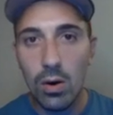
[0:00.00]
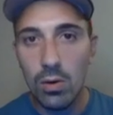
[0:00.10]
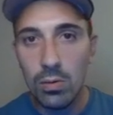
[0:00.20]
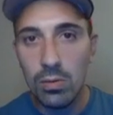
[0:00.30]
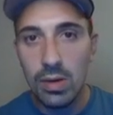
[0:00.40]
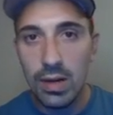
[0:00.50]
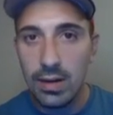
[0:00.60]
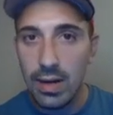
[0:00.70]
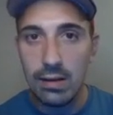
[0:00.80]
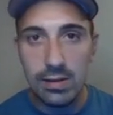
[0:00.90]
own
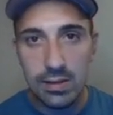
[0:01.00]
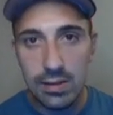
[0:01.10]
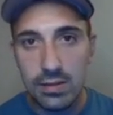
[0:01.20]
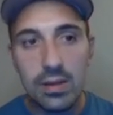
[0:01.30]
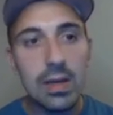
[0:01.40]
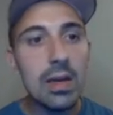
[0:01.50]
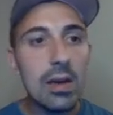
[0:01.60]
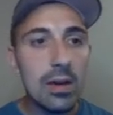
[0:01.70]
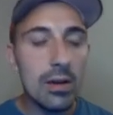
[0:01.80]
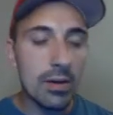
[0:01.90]
analysis.
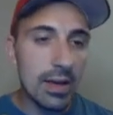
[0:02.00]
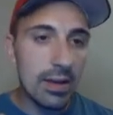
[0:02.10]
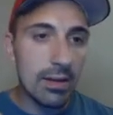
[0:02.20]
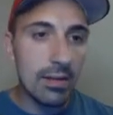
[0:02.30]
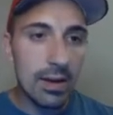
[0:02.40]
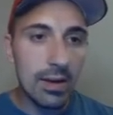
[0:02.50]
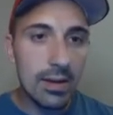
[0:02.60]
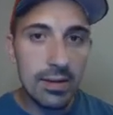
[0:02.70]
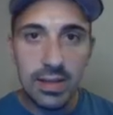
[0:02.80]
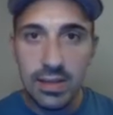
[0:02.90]
Okay, a lot
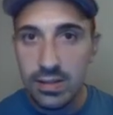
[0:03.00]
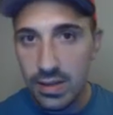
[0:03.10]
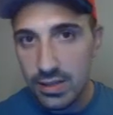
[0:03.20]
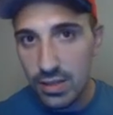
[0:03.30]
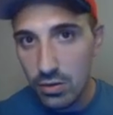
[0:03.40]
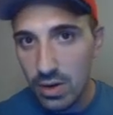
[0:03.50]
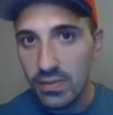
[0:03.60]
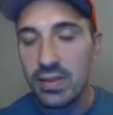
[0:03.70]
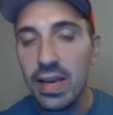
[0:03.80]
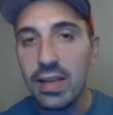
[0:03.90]
of these things, like I said, you have
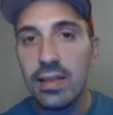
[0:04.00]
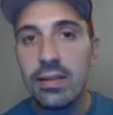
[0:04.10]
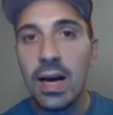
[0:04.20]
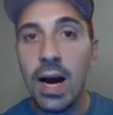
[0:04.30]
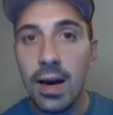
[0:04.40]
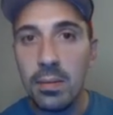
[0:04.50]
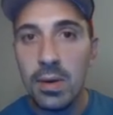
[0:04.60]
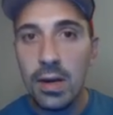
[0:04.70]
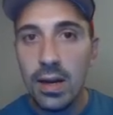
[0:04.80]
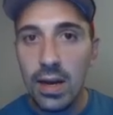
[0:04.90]
to take the time
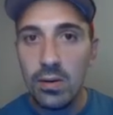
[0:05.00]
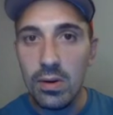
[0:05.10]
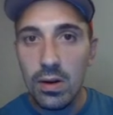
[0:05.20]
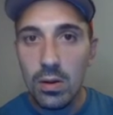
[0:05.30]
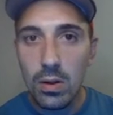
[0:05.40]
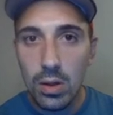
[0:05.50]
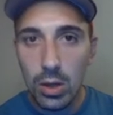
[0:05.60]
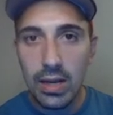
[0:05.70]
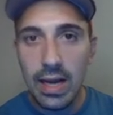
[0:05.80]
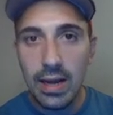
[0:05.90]
and
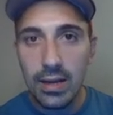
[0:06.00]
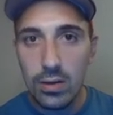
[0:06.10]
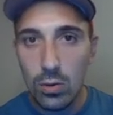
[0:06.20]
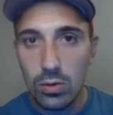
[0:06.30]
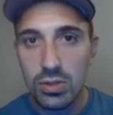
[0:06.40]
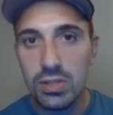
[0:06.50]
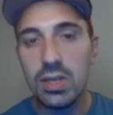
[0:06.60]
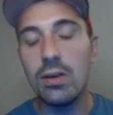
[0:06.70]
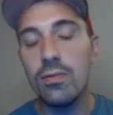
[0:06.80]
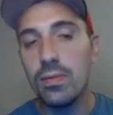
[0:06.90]
look at it
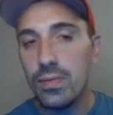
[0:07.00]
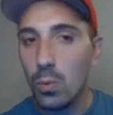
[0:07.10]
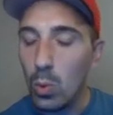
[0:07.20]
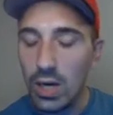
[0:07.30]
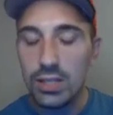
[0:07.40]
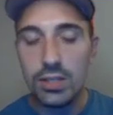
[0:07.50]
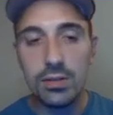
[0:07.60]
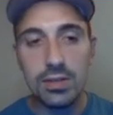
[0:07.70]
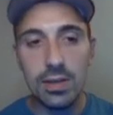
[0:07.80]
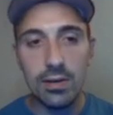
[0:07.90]
yourself. You have to watch it
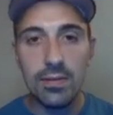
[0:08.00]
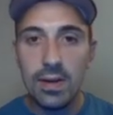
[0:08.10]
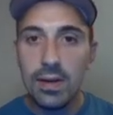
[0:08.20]
yourself.